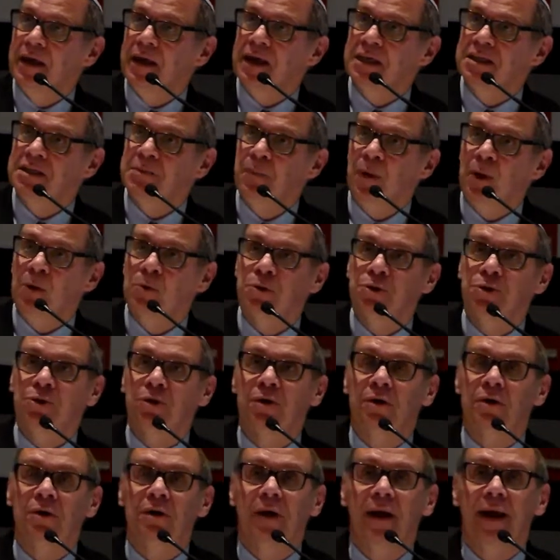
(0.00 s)

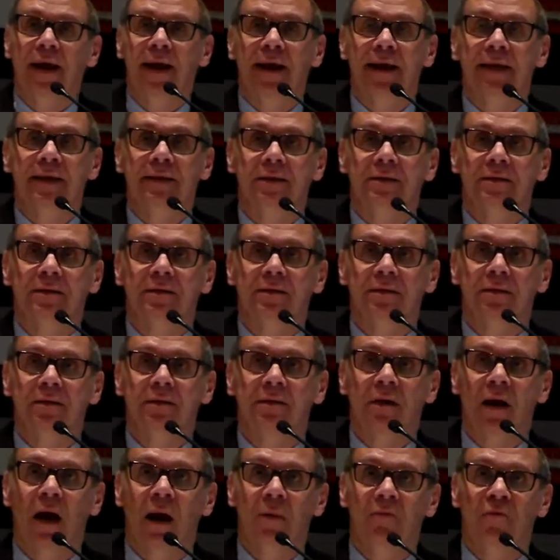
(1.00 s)
exposure and
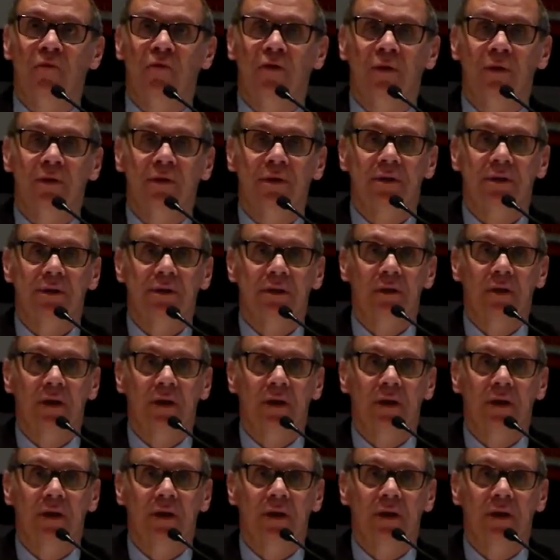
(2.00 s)
comfort,